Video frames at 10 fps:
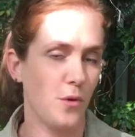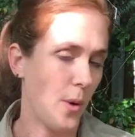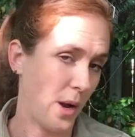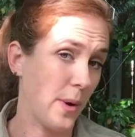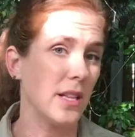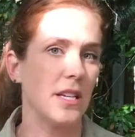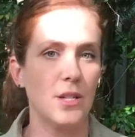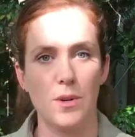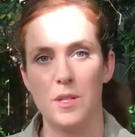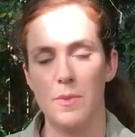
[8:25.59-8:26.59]
quite quickly
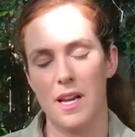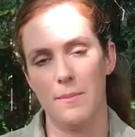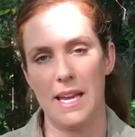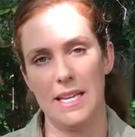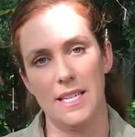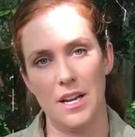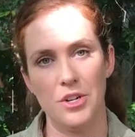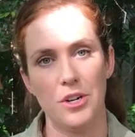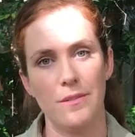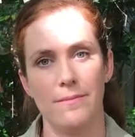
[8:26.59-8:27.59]
towards becoming
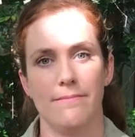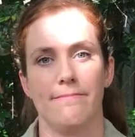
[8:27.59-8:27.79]
endangered.